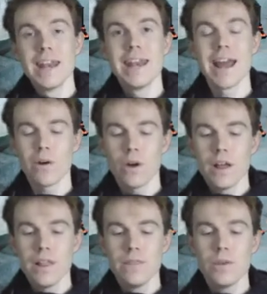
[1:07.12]
Now,
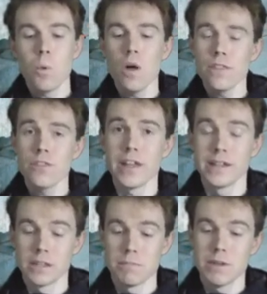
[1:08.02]
the one
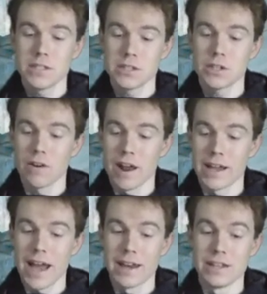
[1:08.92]
thing that Mr.
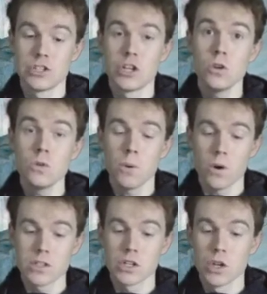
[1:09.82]
Gregg and his 2
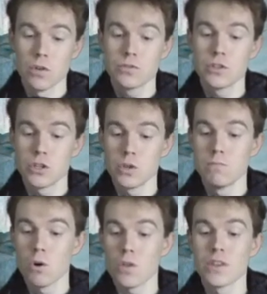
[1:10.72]
boys loved to do
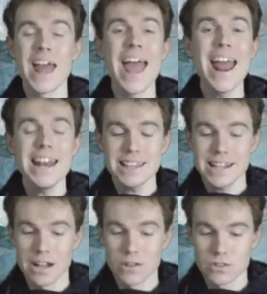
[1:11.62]
more than
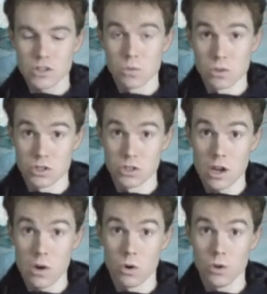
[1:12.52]
anything else was to
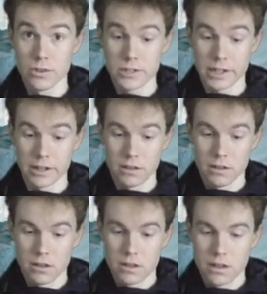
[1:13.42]
go hunting.
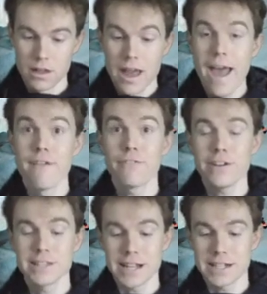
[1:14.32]

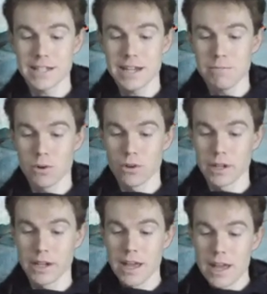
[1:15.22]
Every Saturday
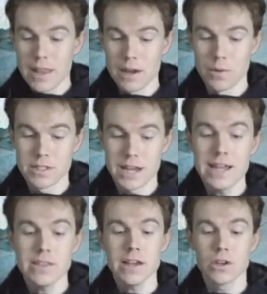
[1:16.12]
morning, they would
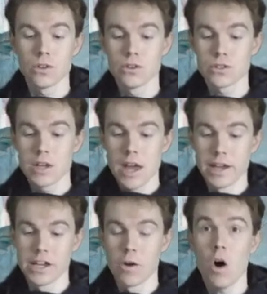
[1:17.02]
take their guns
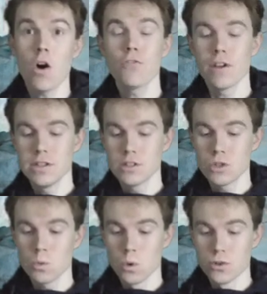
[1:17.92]
and go off into
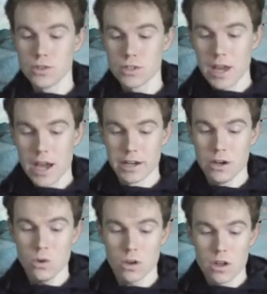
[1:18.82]
the woods and
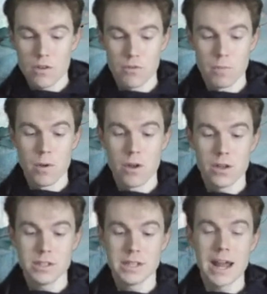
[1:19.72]
look for
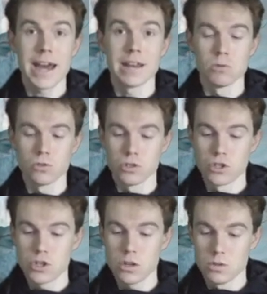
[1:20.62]
birds and animals to
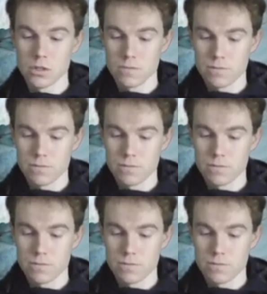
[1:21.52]
shoot.